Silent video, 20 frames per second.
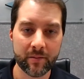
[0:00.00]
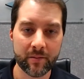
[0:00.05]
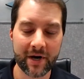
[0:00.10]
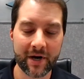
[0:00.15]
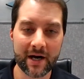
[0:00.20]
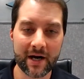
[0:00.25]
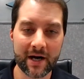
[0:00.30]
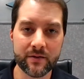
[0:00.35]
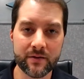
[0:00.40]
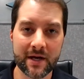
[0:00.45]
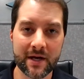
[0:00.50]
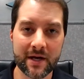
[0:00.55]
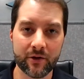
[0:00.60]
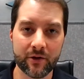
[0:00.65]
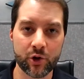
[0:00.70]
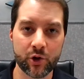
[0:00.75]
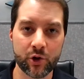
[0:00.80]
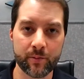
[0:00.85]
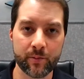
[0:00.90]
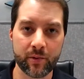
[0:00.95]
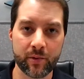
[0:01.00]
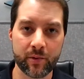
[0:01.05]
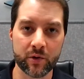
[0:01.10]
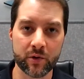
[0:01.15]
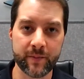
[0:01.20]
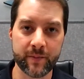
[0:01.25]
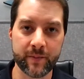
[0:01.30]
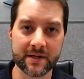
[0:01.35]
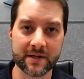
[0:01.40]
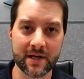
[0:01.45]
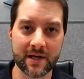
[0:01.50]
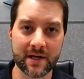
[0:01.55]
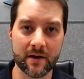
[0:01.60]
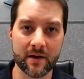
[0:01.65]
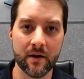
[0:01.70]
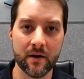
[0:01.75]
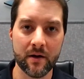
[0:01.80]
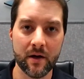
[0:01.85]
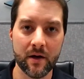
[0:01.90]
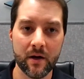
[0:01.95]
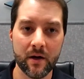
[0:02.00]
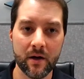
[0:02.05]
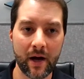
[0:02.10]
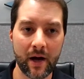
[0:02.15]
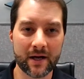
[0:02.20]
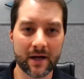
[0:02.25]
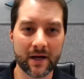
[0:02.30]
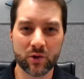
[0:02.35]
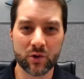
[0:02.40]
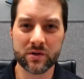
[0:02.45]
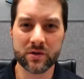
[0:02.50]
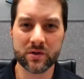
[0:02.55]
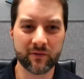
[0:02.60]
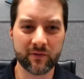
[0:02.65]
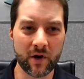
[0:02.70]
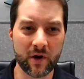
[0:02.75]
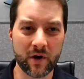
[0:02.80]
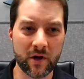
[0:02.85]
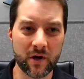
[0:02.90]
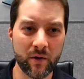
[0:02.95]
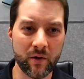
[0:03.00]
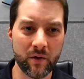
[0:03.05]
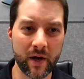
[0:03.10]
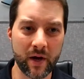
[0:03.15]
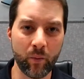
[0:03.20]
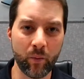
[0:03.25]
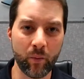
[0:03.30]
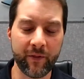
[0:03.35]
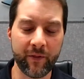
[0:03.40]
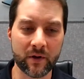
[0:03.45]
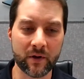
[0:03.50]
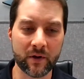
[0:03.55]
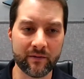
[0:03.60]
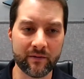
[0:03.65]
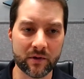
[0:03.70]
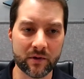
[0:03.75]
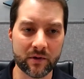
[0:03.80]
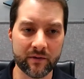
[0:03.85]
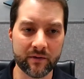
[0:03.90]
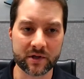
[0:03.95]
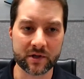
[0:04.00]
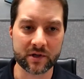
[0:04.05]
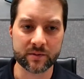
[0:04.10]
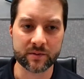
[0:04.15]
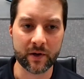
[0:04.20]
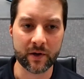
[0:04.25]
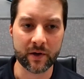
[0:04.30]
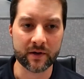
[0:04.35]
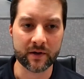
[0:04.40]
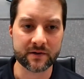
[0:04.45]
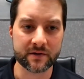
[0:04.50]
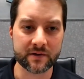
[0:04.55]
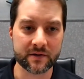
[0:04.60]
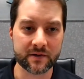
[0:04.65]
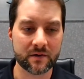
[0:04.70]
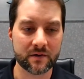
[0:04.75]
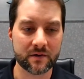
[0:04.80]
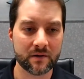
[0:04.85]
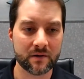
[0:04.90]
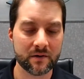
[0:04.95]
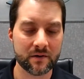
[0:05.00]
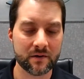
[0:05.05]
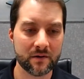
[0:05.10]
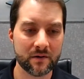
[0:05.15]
But how do you tailor your approach based on, I guess, who's in front of you and what their level of experience is?